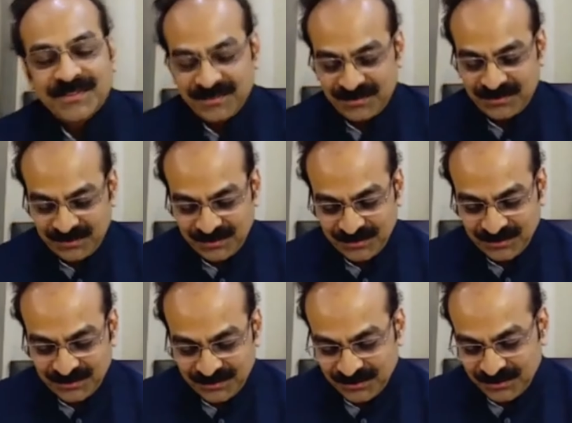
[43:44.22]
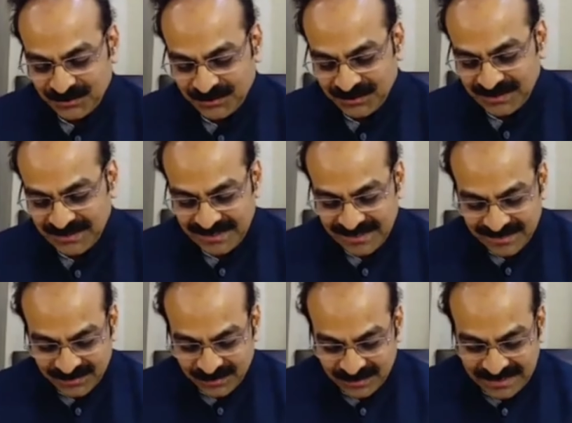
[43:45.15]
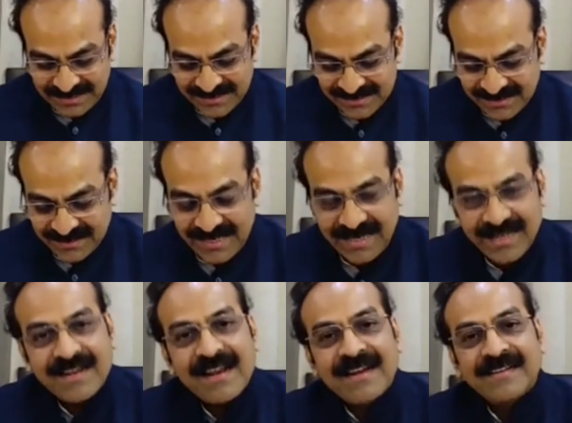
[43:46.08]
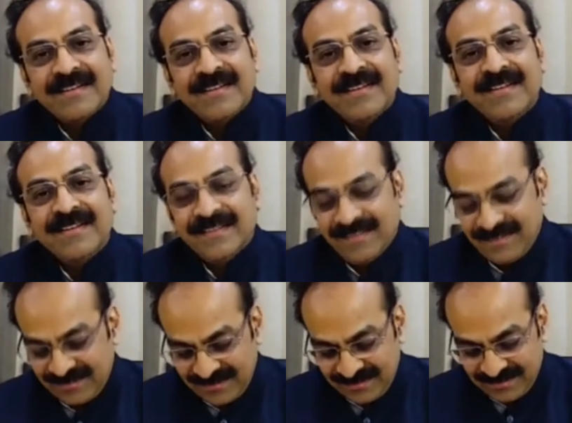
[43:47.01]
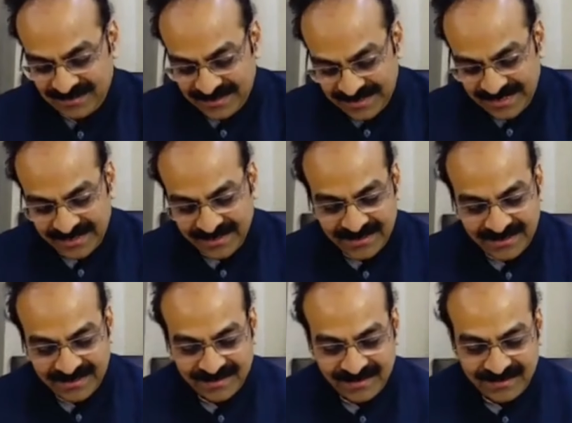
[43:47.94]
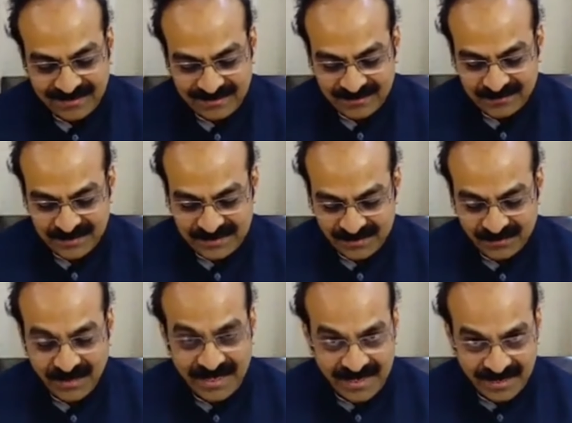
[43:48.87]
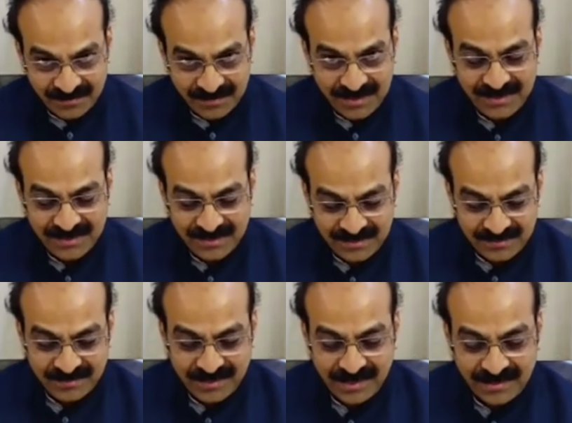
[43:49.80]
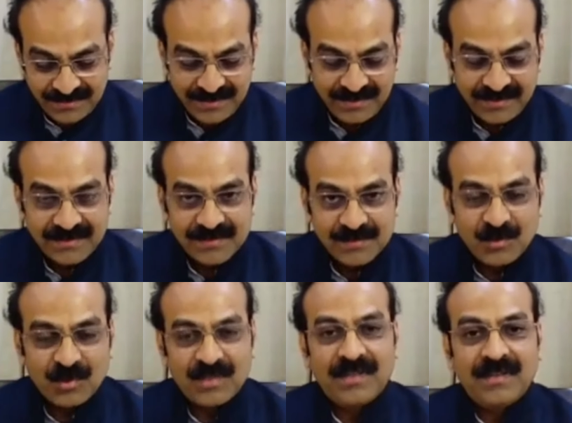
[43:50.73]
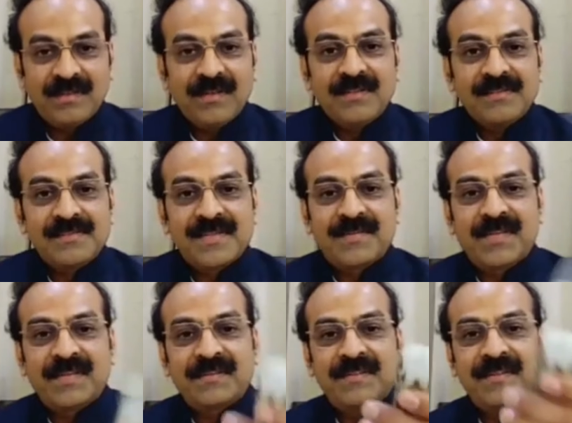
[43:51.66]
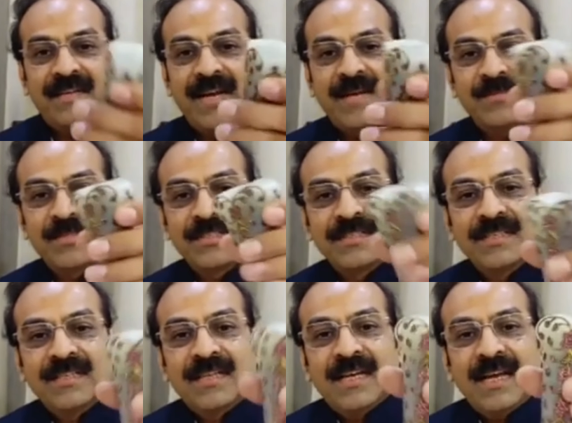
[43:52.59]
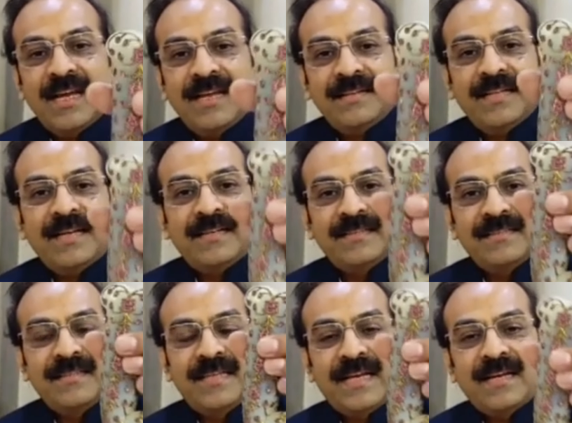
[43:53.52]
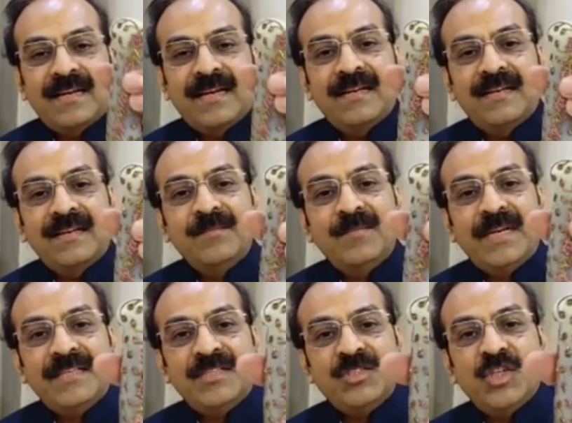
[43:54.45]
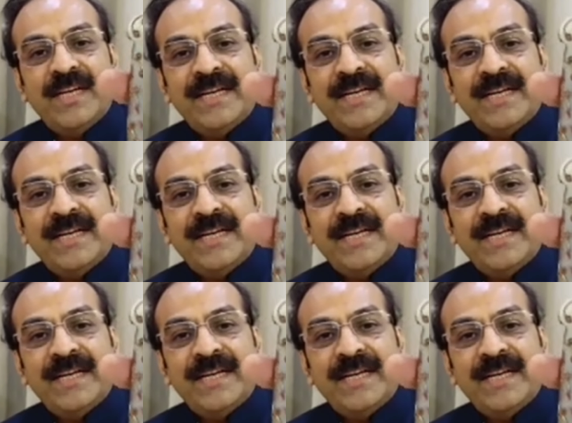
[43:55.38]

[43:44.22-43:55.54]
Sure, sure, sure. So that is a dagger handle, a dagger yeah. handle which is very heavy. Well, I think it is more than 700 grams, and that is a dagger handle made in jade